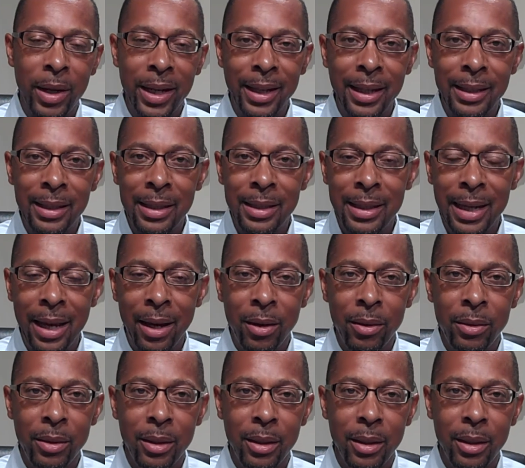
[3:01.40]
I get the
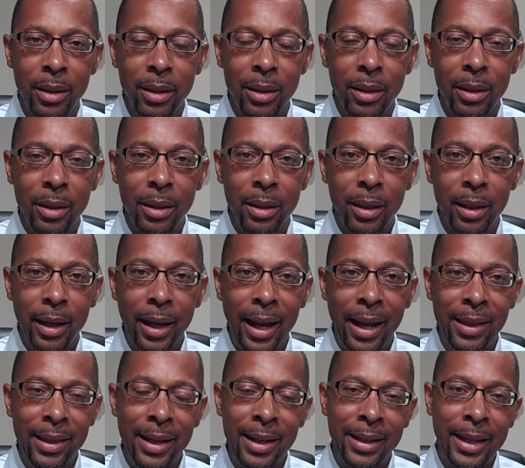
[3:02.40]
sound
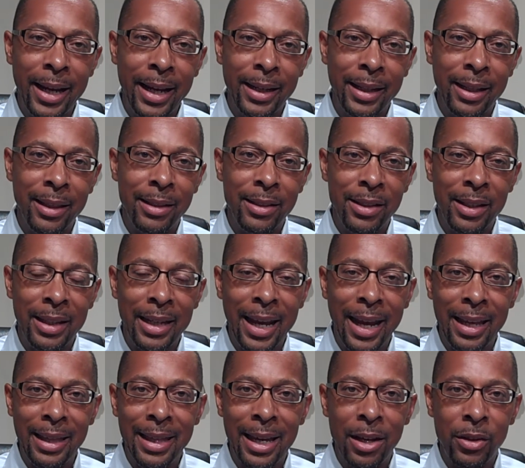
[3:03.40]
and then can't give the
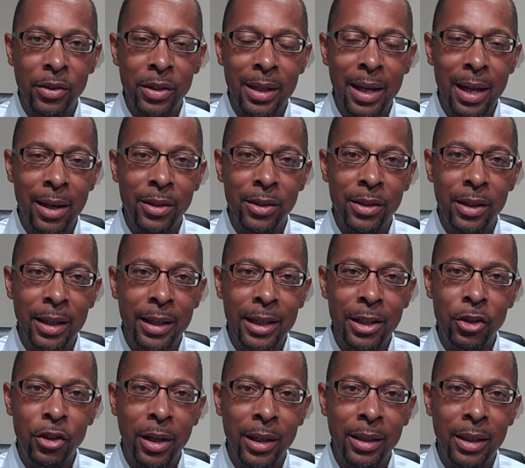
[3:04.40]
city $8,000, and they
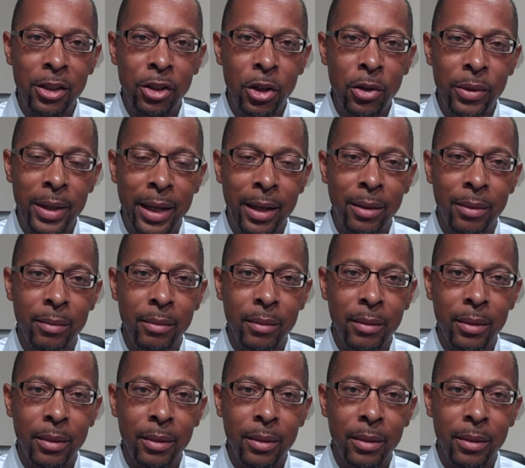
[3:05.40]
shut the show down?